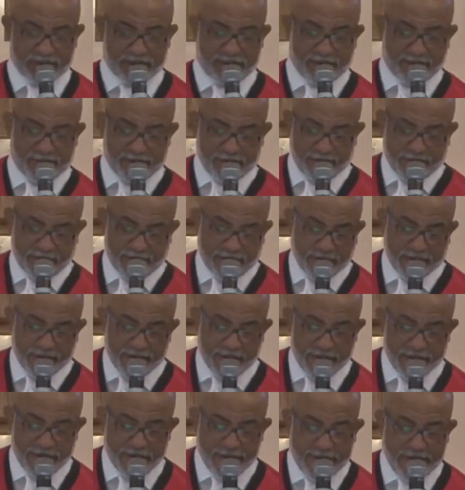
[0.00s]
And
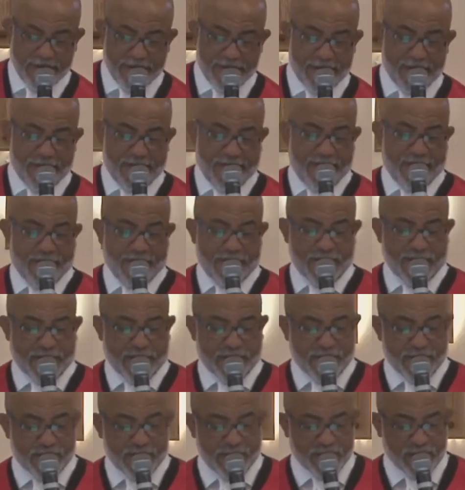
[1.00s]

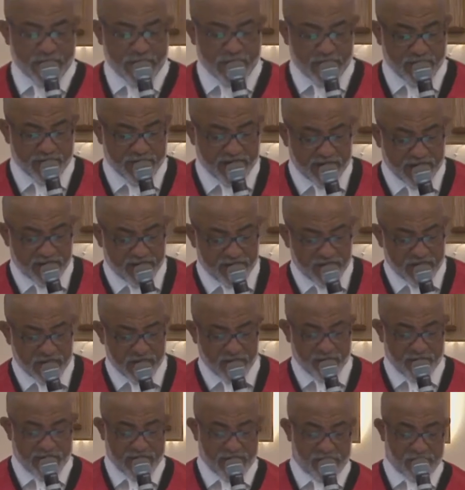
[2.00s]
um, so many of
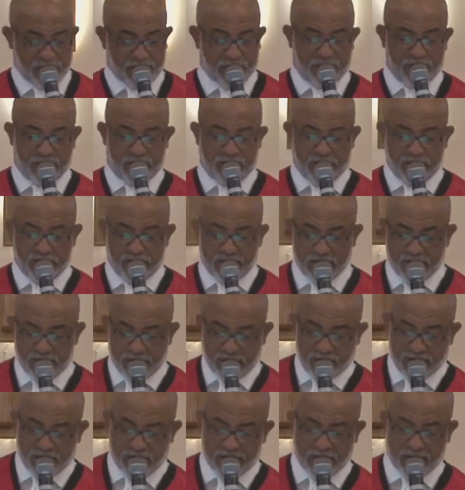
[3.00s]
you mentioned,
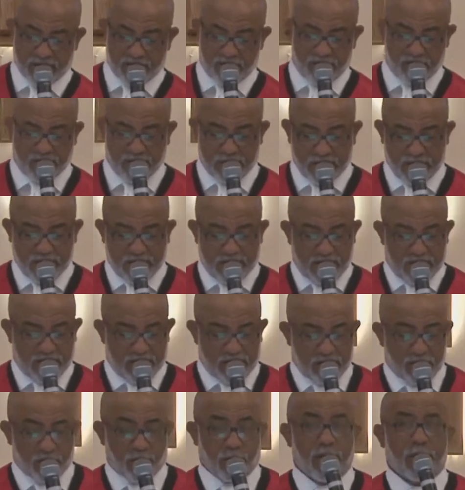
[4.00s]

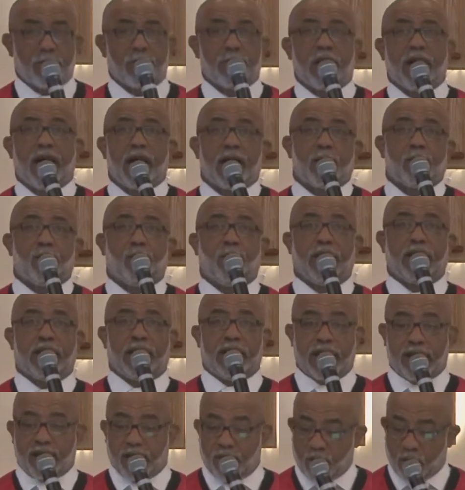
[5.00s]
uh, Rev, you got to bring
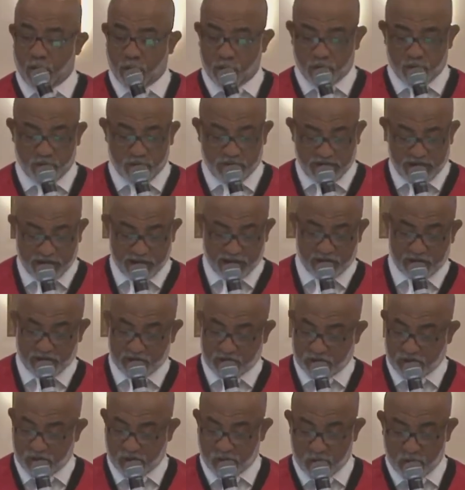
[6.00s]
that home. And
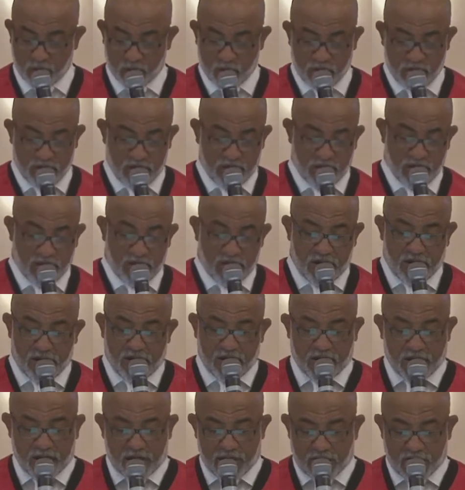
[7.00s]
so
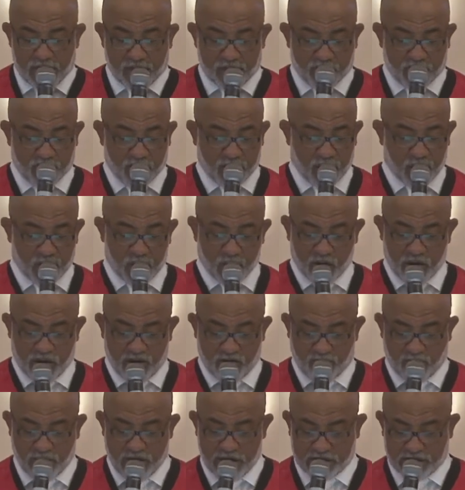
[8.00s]
um, we
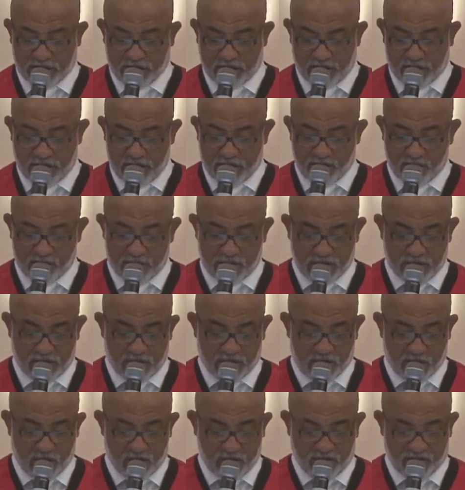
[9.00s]
freshened up the
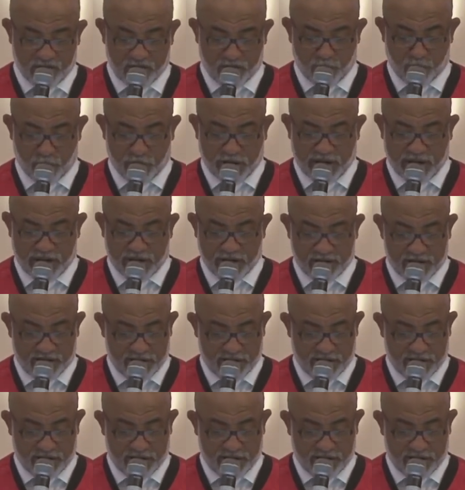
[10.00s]
loaf of bread